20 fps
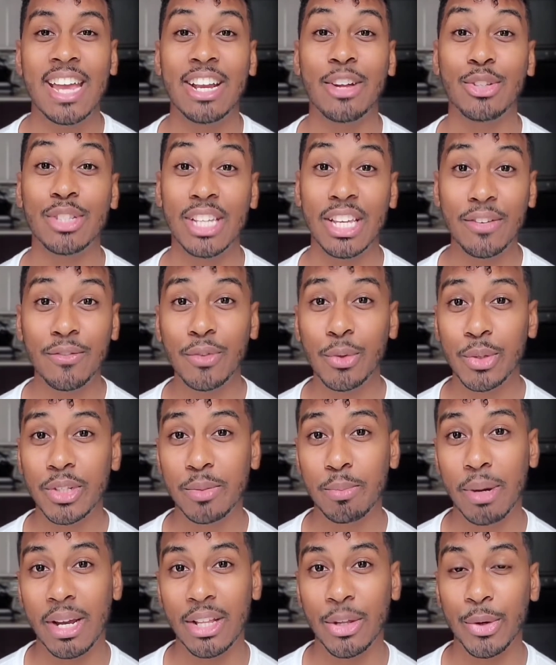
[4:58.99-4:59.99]
Now it's
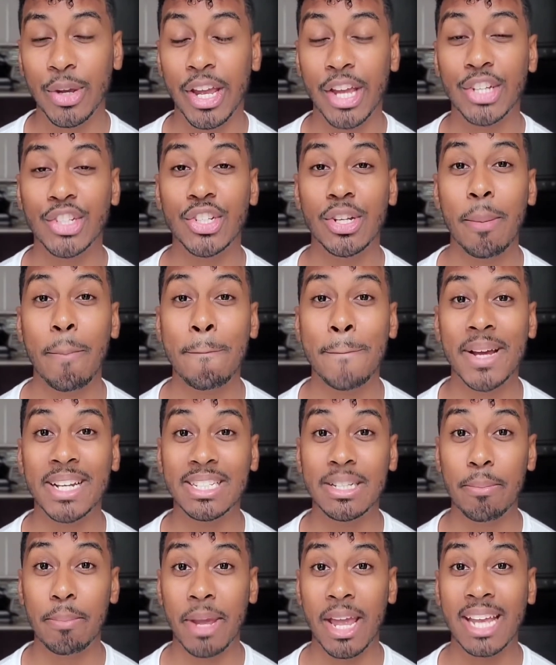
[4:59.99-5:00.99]
influenced by location,
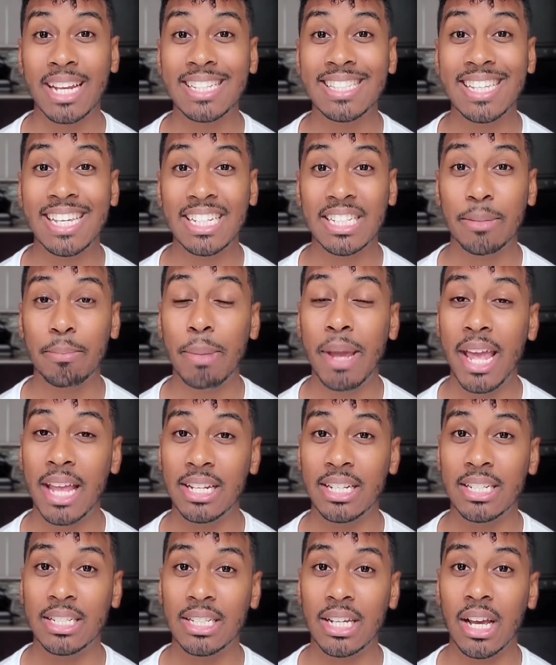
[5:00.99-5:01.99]
but demand is
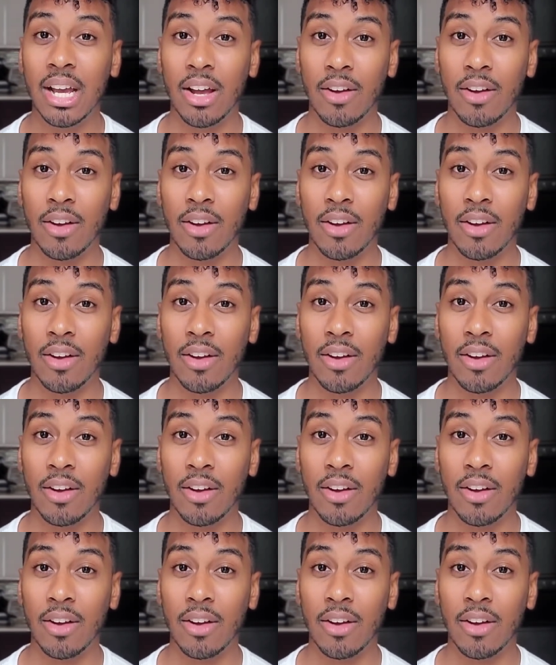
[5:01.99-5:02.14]
independent